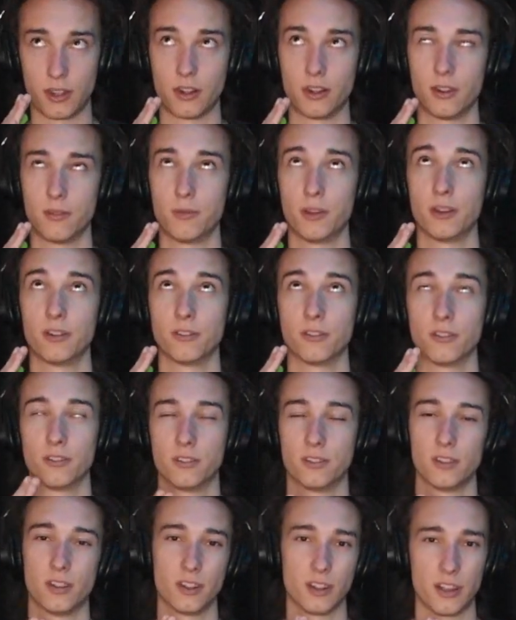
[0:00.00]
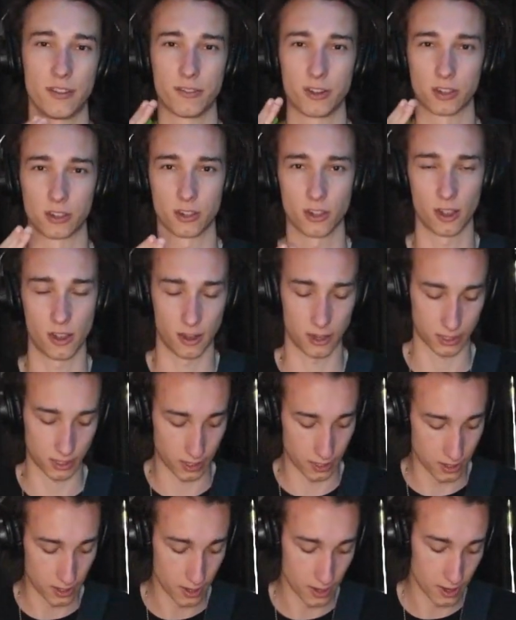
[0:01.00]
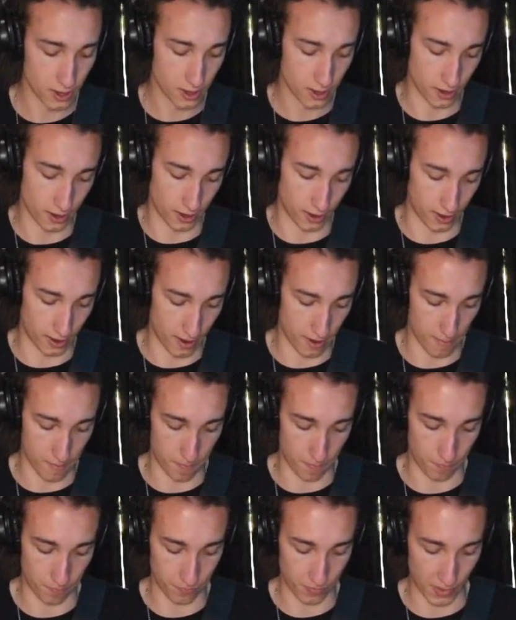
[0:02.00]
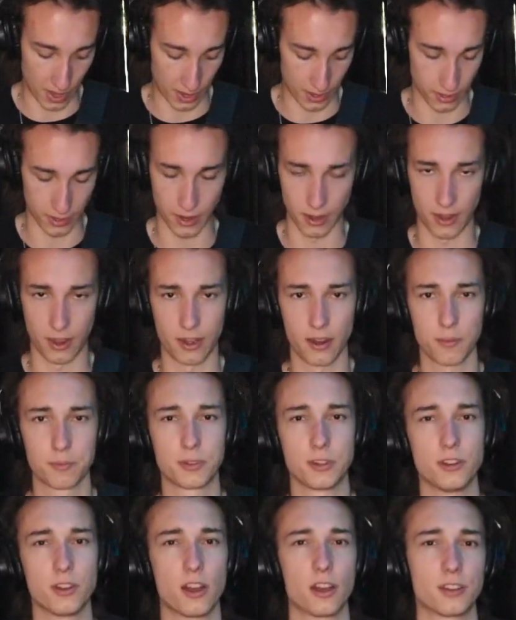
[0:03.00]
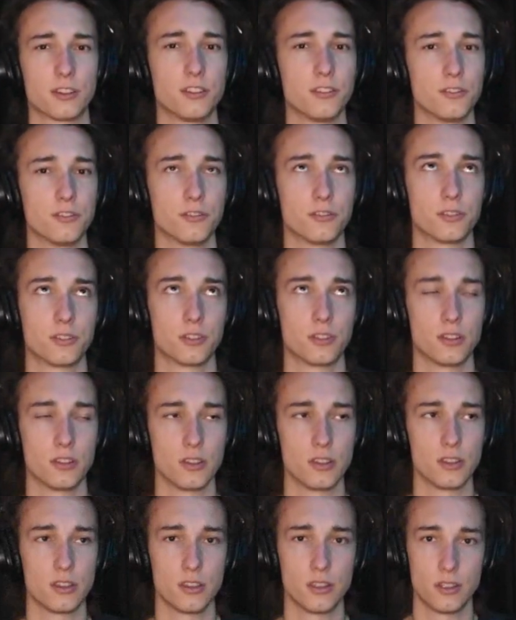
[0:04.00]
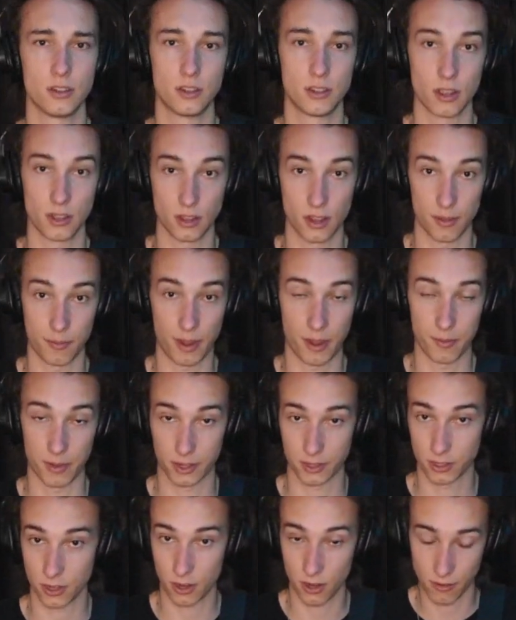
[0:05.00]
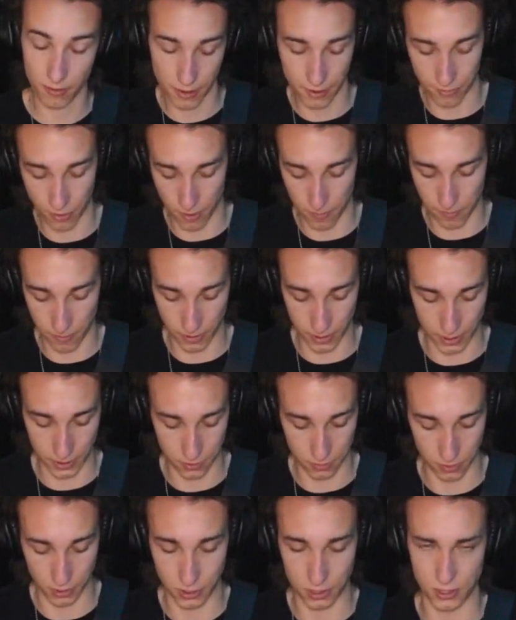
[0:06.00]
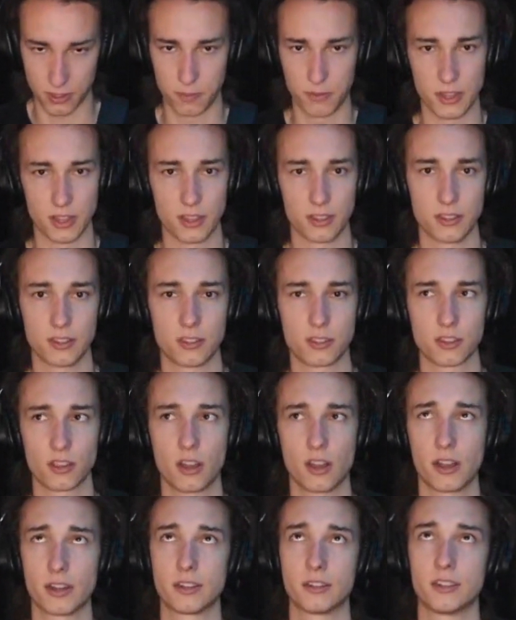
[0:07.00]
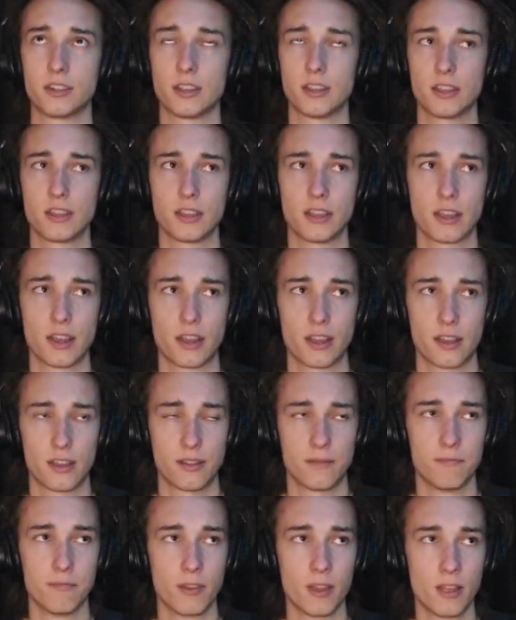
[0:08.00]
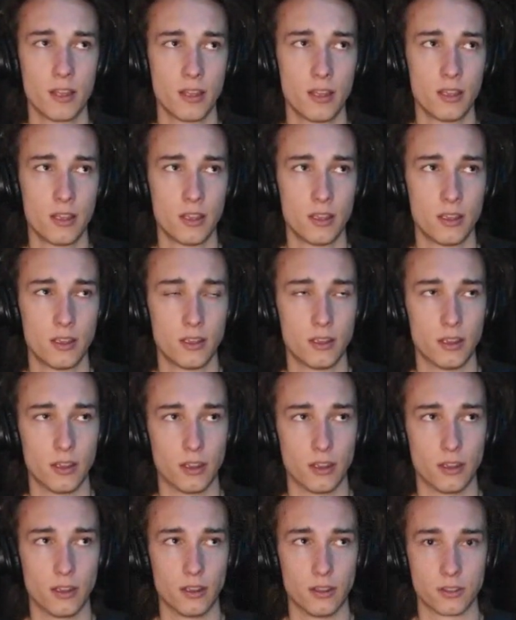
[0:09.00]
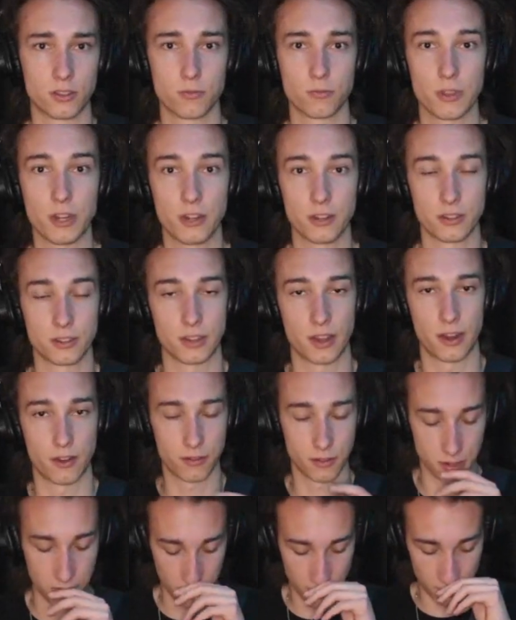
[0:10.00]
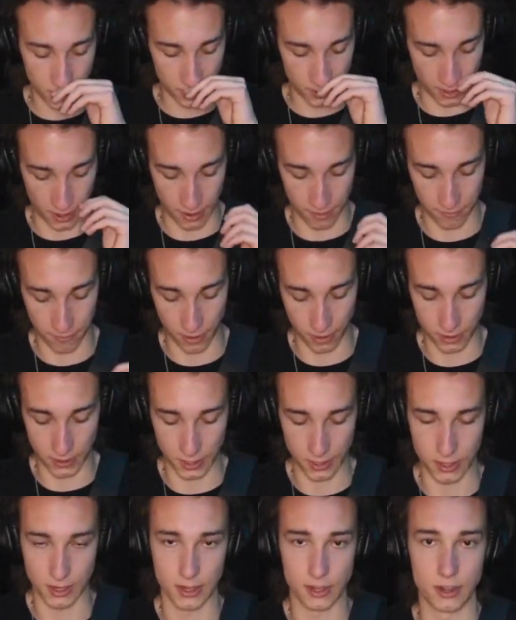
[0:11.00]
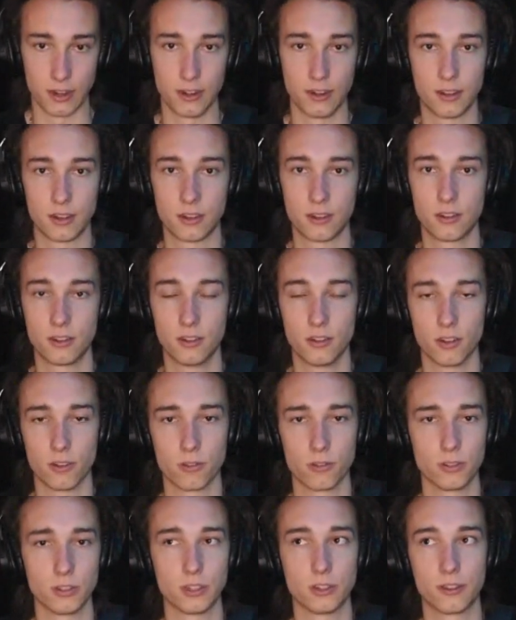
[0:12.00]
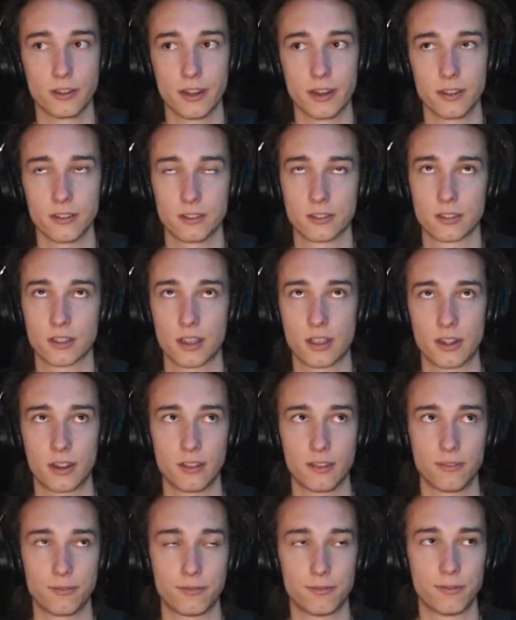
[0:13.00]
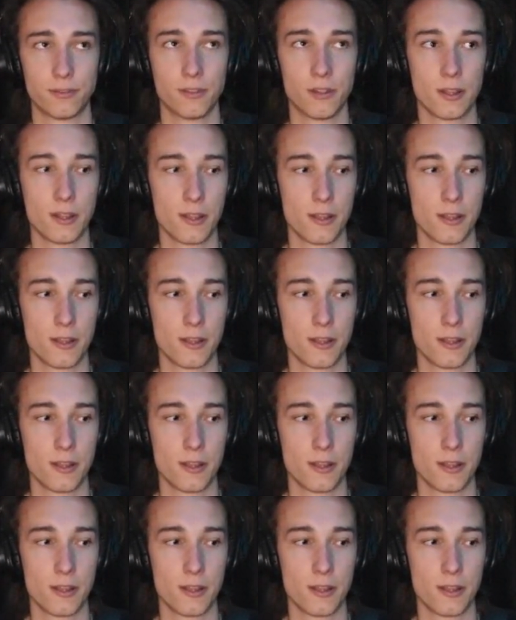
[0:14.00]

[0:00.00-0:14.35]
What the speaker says: at about 11 o'clock. I opted not to use the Dunlop MXR reverb for this one, just because it's got a sweeter sound to it, and I felt I needed the Holy Grail's kind of